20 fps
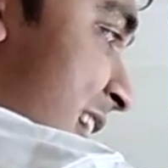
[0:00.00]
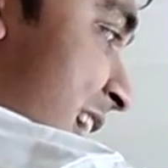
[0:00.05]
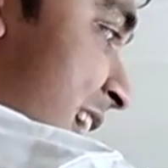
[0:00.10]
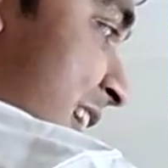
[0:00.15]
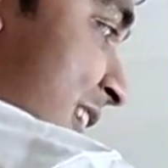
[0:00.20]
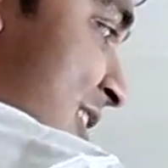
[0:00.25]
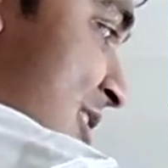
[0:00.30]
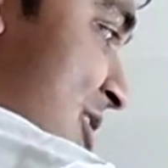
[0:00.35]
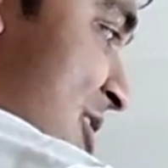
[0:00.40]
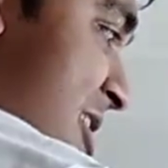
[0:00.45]

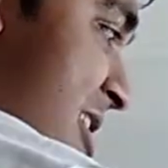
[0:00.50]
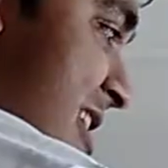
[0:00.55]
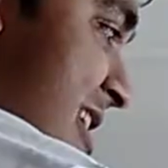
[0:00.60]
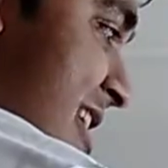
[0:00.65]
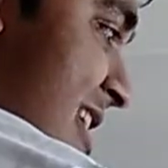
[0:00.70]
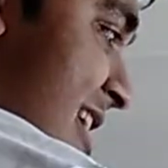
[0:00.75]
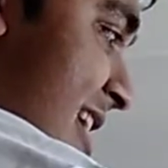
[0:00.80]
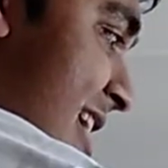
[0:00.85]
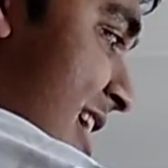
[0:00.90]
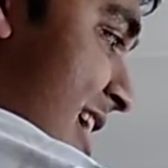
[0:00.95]
H,
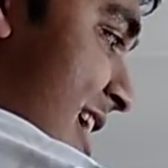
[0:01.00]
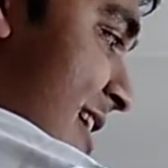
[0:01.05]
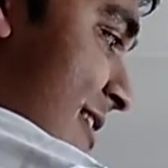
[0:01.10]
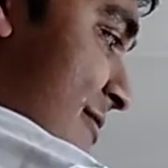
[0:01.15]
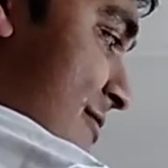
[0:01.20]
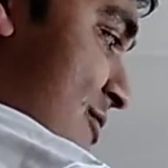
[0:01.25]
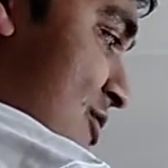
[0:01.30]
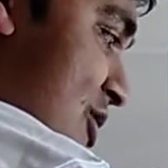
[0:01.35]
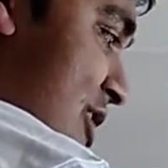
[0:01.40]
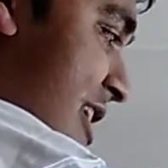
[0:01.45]
E,
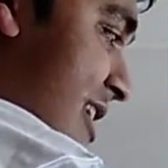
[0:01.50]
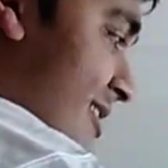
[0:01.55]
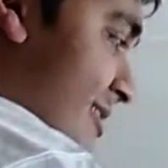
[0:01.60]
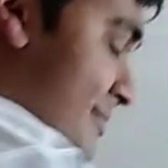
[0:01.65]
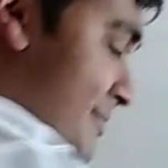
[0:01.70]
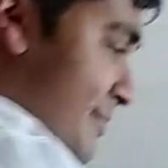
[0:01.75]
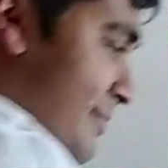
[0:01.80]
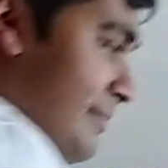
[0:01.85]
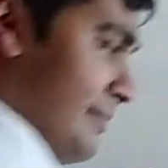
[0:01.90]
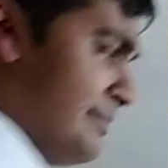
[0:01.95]
F, G.
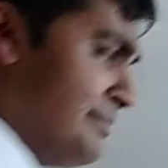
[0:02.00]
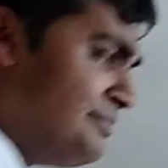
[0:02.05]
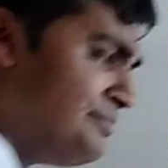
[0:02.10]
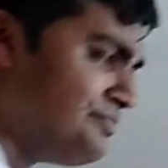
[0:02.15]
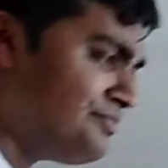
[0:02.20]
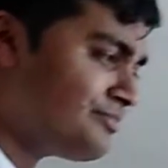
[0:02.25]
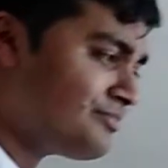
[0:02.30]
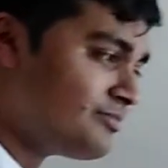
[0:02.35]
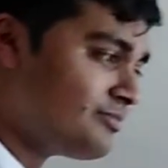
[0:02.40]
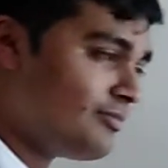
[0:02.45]

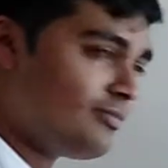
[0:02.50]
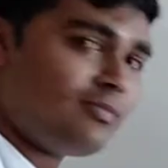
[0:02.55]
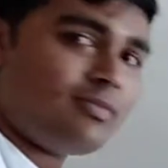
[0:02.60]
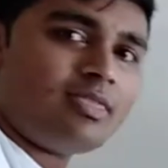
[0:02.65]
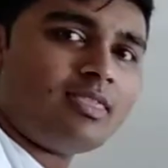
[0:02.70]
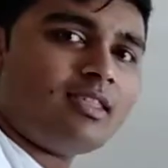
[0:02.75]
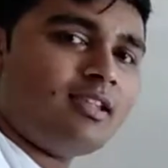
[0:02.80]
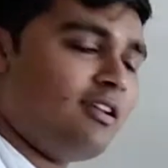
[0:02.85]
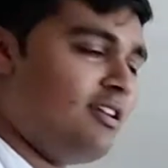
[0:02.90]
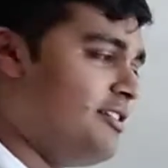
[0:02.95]

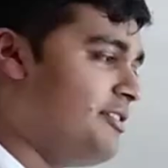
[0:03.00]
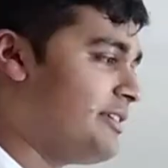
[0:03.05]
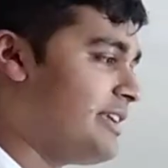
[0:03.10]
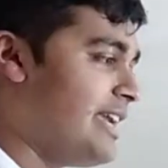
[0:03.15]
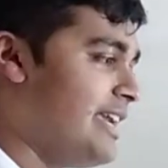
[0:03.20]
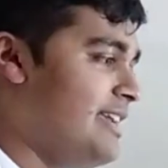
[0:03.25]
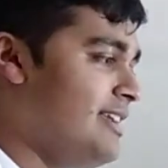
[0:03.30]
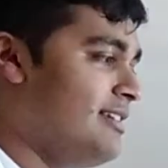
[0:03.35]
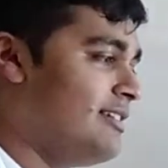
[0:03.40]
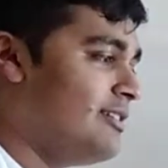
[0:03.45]

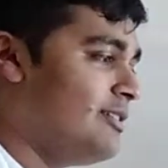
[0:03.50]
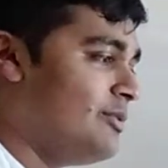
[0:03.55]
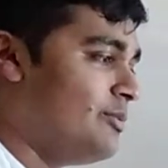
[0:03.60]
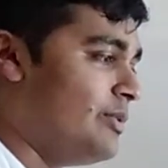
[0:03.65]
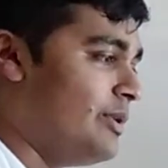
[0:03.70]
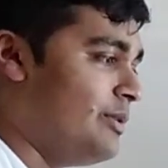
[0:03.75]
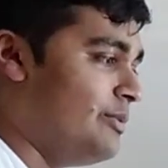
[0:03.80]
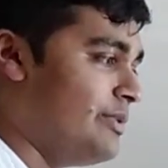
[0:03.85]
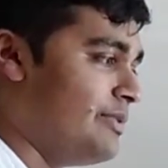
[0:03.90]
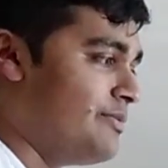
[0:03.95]
Okay,
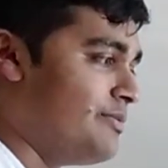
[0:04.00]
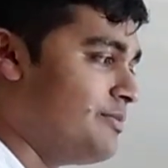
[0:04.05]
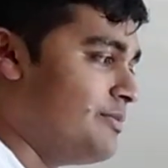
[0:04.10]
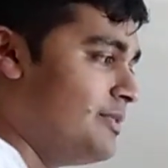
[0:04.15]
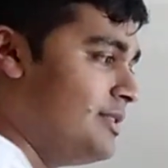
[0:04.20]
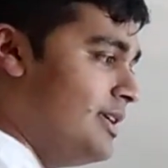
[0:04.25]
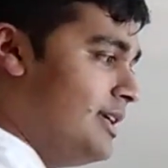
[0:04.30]
well we've